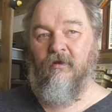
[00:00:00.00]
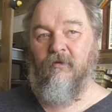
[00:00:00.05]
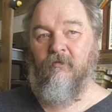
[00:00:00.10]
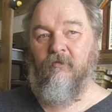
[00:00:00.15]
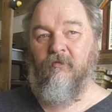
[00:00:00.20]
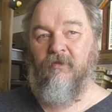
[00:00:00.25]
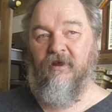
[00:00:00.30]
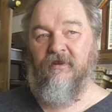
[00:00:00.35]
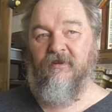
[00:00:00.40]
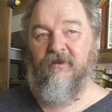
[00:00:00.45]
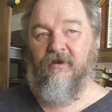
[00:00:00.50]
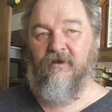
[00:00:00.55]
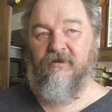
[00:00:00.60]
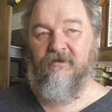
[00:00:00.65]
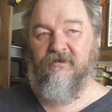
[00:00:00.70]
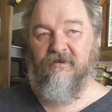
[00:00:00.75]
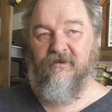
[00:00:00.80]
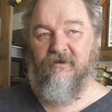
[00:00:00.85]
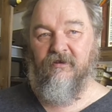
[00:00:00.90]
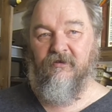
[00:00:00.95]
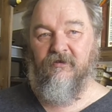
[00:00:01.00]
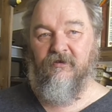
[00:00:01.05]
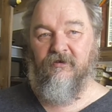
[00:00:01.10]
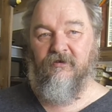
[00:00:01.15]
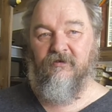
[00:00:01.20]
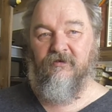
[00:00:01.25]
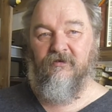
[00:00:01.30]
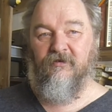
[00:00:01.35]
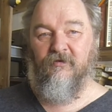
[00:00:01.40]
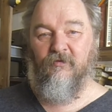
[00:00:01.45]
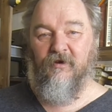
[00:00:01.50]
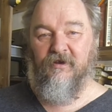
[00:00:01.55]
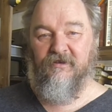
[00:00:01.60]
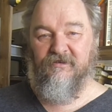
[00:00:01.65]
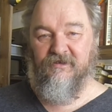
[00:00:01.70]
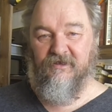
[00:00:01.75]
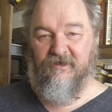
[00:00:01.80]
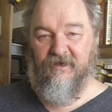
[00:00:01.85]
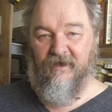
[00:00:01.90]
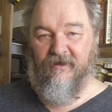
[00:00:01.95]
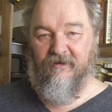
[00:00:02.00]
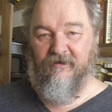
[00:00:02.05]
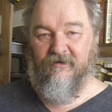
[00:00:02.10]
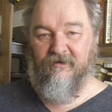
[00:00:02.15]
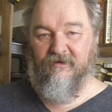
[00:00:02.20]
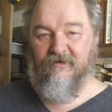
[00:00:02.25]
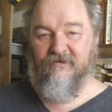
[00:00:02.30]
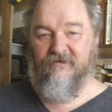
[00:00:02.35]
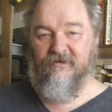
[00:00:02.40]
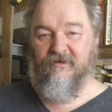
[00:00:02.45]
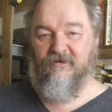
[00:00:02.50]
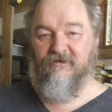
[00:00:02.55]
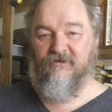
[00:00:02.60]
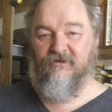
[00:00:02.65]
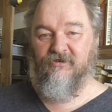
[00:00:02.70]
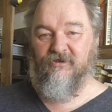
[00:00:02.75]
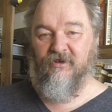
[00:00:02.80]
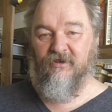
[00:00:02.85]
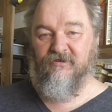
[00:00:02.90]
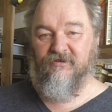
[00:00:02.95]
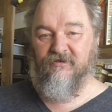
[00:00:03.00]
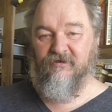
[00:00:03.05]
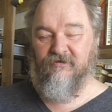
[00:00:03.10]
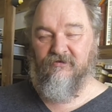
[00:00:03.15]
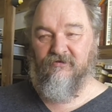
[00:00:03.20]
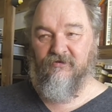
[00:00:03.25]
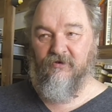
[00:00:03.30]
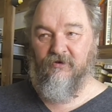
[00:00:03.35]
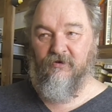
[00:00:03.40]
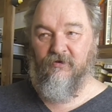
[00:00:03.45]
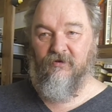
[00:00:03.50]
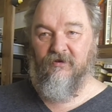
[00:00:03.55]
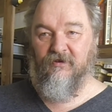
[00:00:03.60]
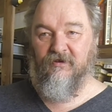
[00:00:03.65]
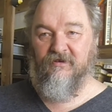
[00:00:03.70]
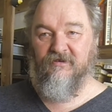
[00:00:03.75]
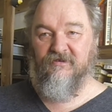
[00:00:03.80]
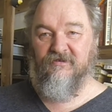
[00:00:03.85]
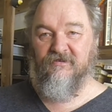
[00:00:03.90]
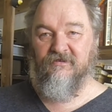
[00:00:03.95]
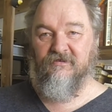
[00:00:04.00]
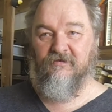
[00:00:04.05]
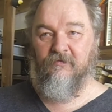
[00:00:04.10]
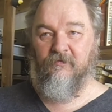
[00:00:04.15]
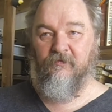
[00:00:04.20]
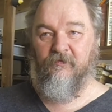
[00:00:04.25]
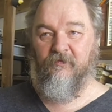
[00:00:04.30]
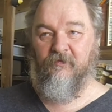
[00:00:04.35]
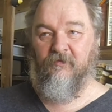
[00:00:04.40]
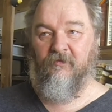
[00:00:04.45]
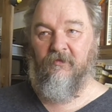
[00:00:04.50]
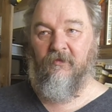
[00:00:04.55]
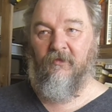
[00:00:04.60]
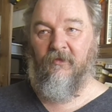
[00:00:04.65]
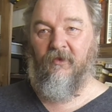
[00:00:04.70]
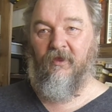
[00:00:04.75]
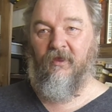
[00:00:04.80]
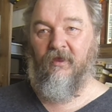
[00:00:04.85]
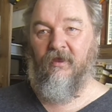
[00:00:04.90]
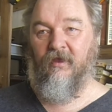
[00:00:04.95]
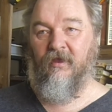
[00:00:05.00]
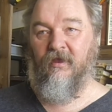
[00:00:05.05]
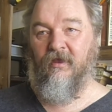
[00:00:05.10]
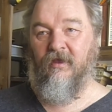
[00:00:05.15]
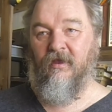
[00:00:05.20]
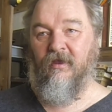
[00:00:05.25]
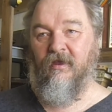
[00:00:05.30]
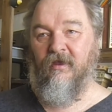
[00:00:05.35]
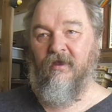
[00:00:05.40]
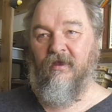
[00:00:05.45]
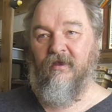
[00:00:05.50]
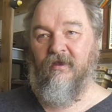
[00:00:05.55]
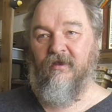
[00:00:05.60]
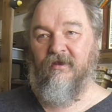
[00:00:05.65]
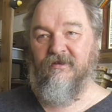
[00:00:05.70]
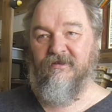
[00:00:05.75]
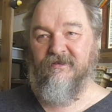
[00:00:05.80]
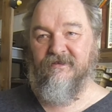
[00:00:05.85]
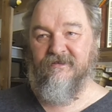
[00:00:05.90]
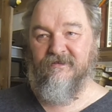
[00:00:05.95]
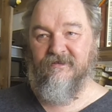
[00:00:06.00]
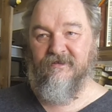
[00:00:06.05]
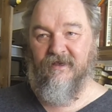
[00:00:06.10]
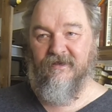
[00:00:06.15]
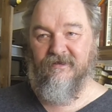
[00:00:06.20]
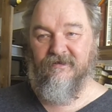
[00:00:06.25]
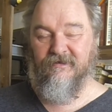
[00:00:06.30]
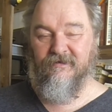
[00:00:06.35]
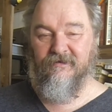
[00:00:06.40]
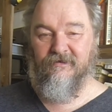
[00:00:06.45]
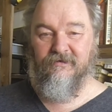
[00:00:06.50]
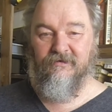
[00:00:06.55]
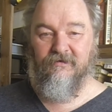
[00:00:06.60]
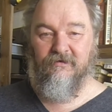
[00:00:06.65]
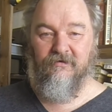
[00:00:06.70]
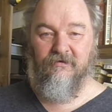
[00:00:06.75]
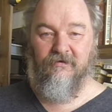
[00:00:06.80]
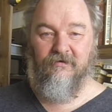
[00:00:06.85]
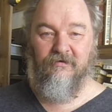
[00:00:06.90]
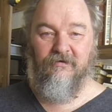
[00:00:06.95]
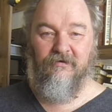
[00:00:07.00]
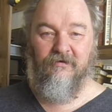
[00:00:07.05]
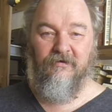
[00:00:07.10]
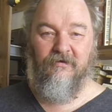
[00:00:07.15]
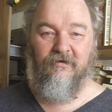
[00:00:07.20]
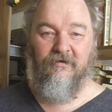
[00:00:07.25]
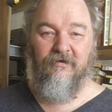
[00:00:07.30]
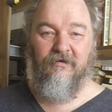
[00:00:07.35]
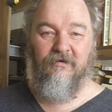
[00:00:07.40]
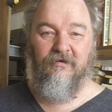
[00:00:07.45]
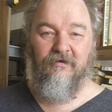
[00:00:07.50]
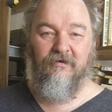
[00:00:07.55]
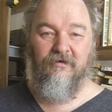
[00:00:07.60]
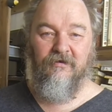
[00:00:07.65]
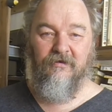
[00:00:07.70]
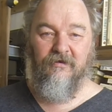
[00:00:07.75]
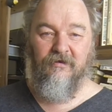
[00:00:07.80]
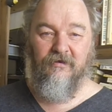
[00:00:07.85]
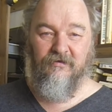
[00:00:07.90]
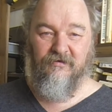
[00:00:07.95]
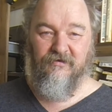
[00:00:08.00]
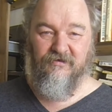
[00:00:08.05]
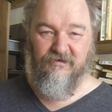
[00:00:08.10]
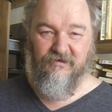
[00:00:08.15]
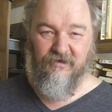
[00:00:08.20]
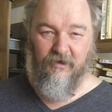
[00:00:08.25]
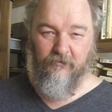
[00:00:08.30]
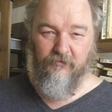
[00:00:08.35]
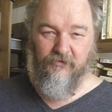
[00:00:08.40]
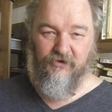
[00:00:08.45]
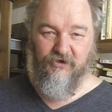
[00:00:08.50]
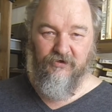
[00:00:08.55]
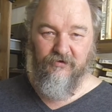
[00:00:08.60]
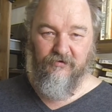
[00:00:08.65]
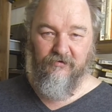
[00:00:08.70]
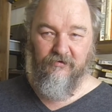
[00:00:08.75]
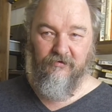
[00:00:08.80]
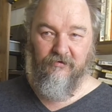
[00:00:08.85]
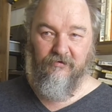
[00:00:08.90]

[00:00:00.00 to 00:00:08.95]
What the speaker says: But the idea that the way to get this is just through this incessant consumption,